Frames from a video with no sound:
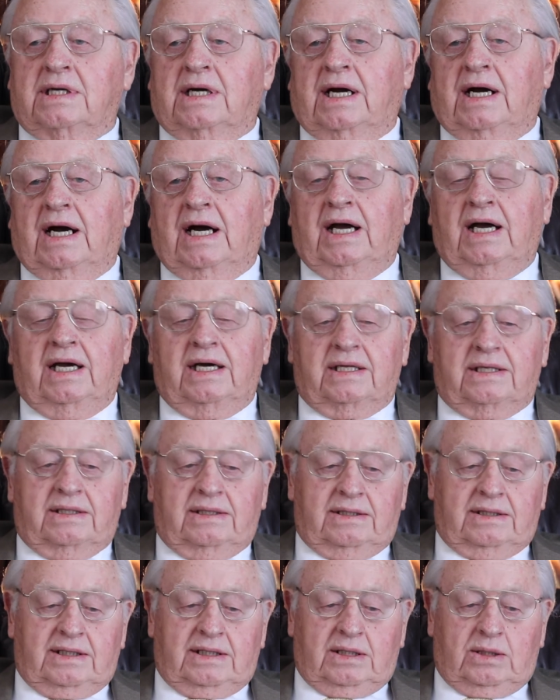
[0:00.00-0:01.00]
I had a
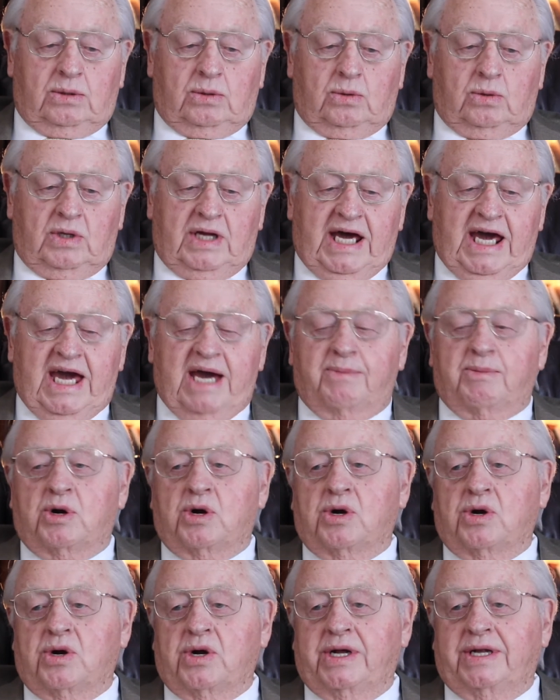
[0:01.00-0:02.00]
little old
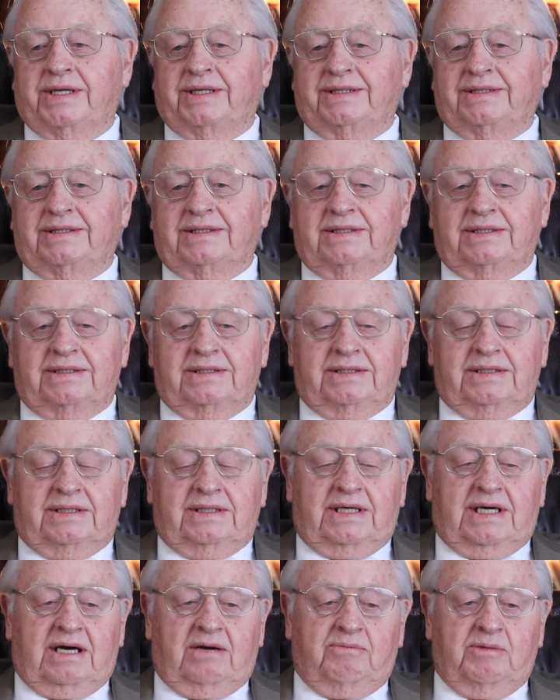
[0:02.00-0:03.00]
hammer, and
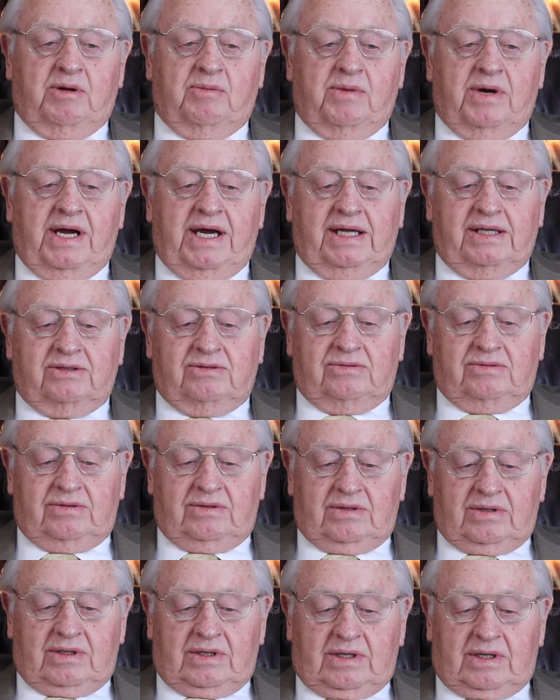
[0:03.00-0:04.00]
I remember I had
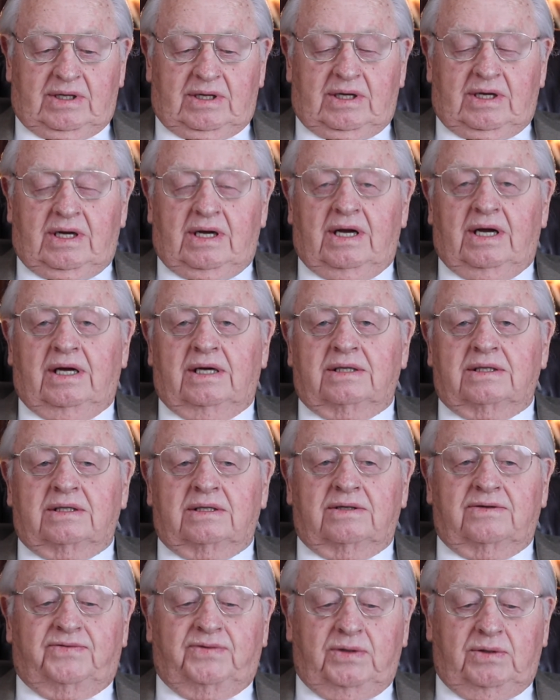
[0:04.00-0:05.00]

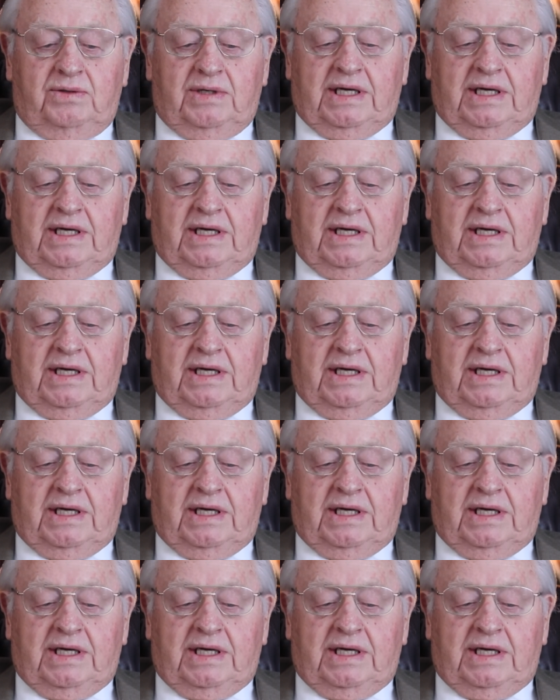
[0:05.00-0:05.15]
a few